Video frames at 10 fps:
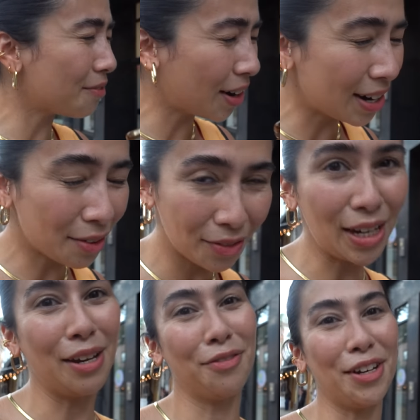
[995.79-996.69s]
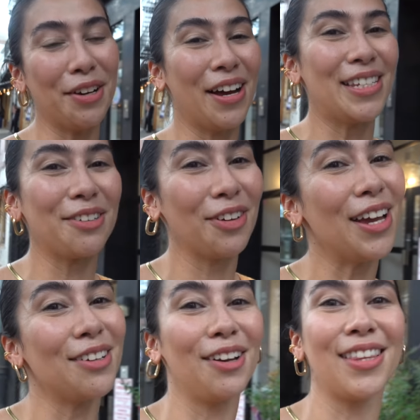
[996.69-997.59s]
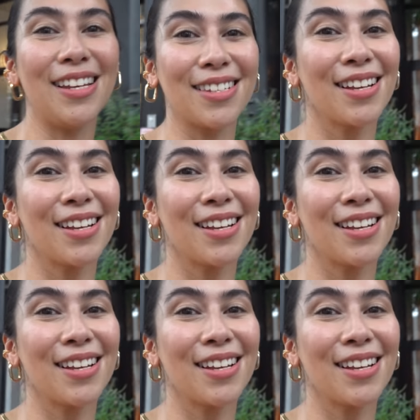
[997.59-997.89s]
it very convenient for you guys to find all of these.